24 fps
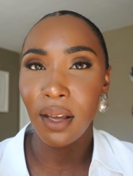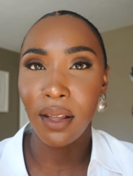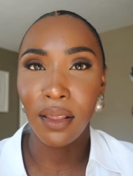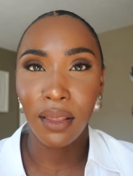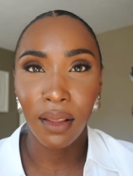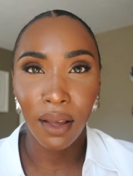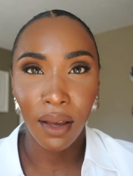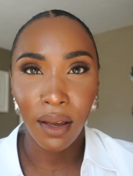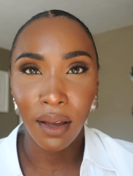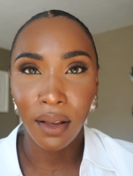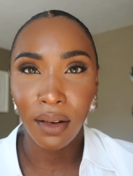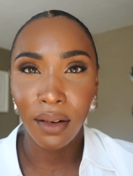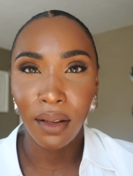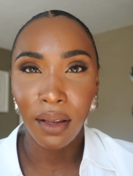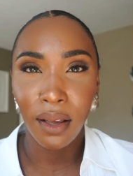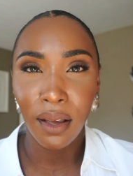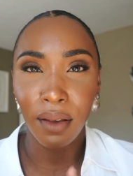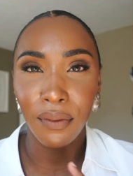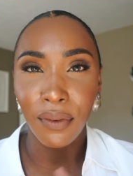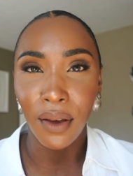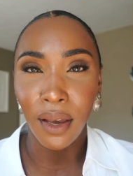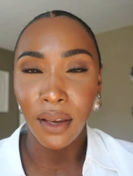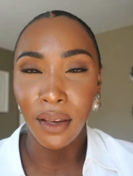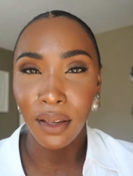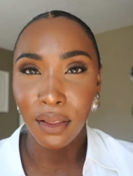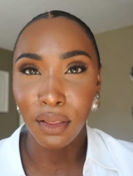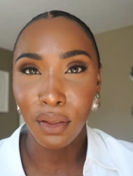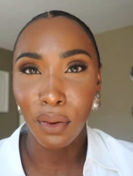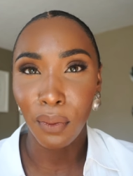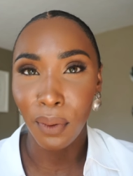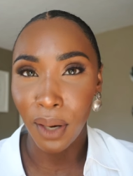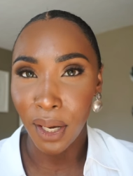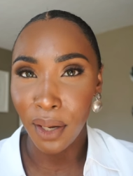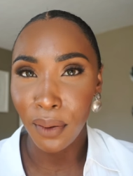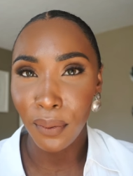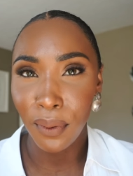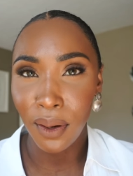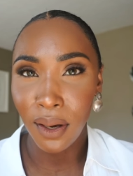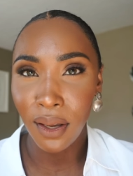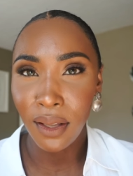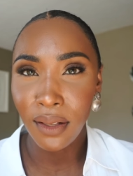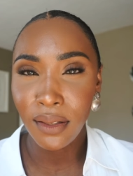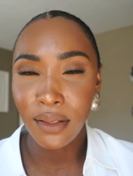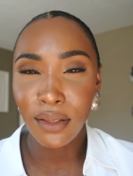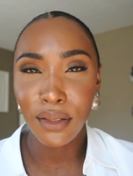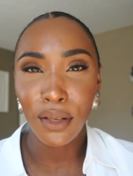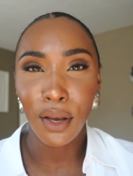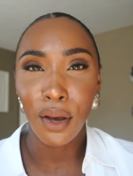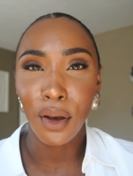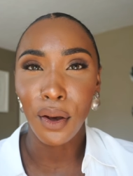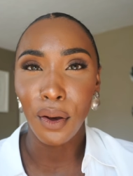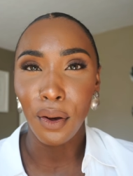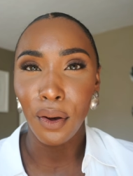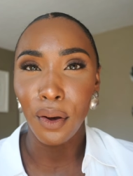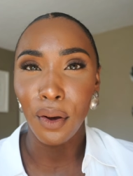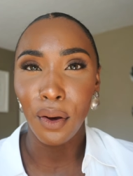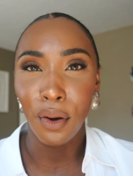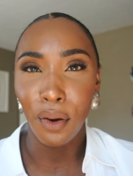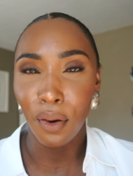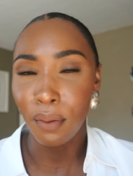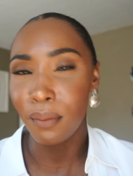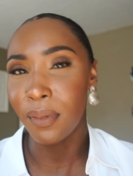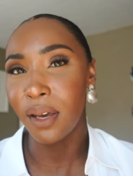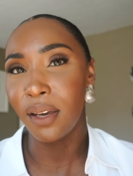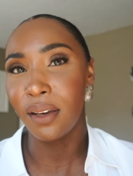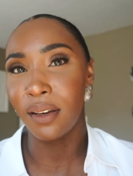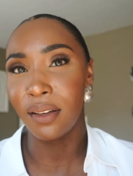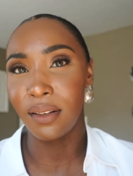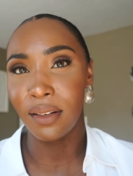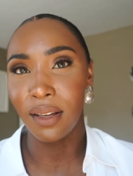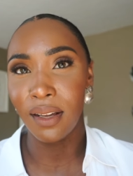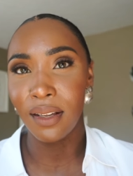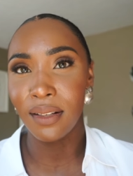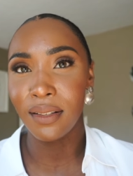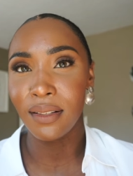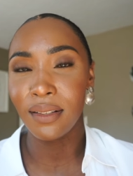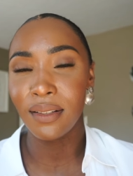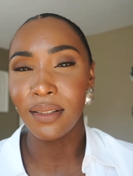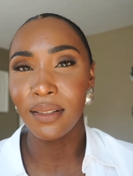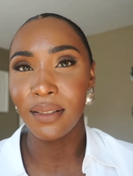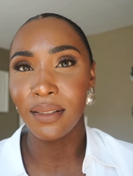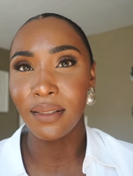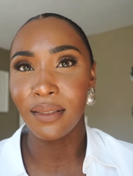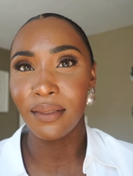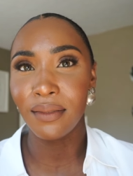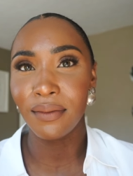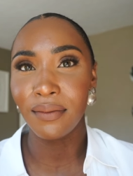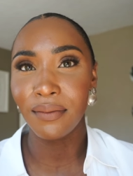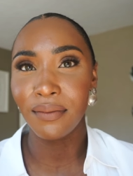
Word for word: And then if I get the white ones, oh my goodness.